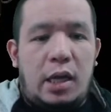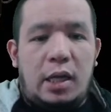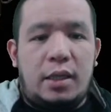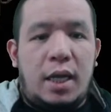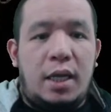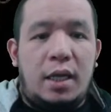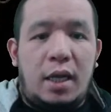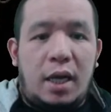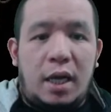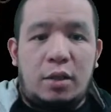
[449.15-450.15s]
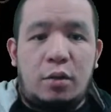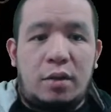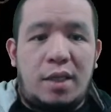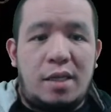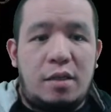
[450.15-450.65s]
and then I
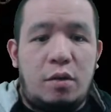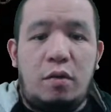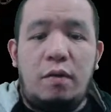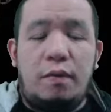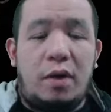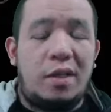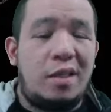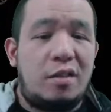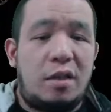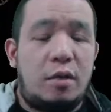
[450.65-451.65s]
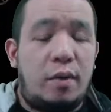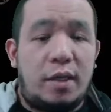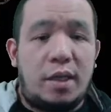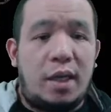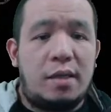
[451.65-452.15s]
took this node for additional crit
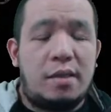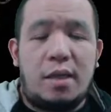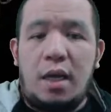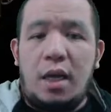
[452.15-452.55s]
chance,